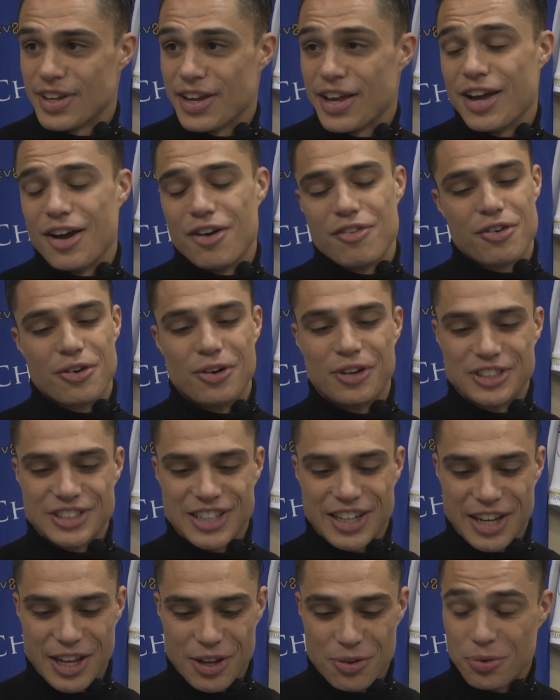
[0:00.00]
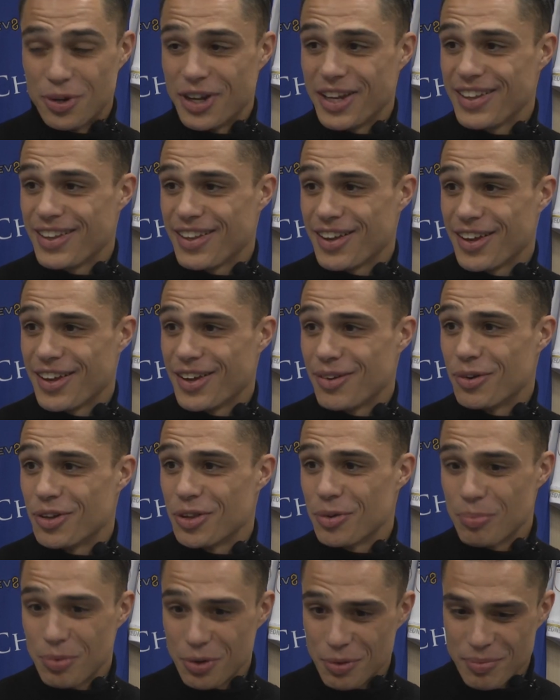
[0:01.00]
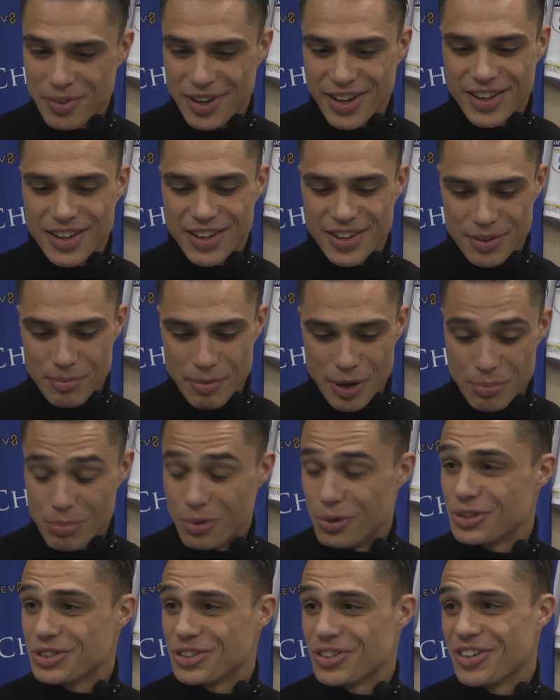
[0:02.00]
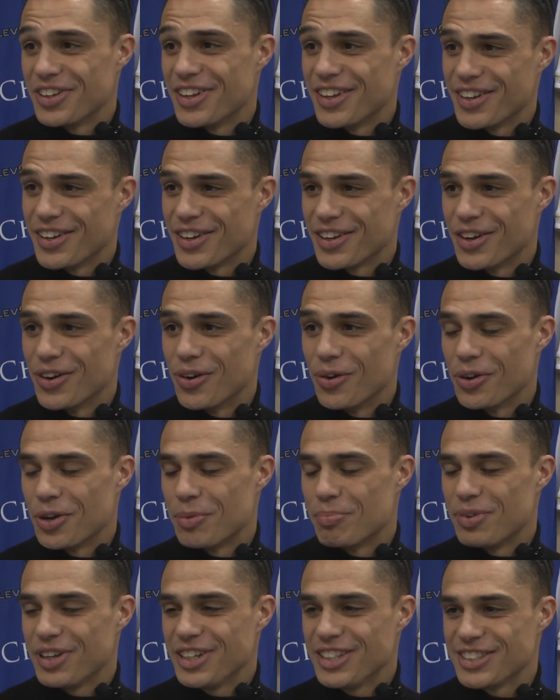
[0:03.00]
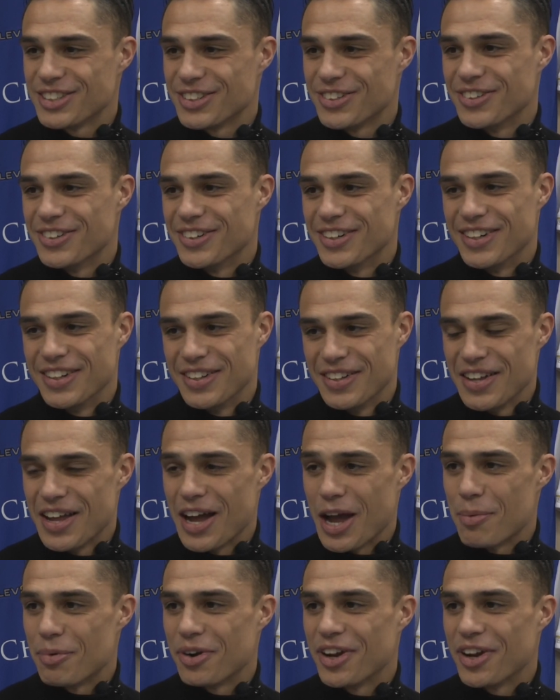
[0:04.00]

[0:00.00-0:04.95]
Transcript: Yeah, of course I can't wait. I want to put my uh, my boots on and go on the pitch. So I'm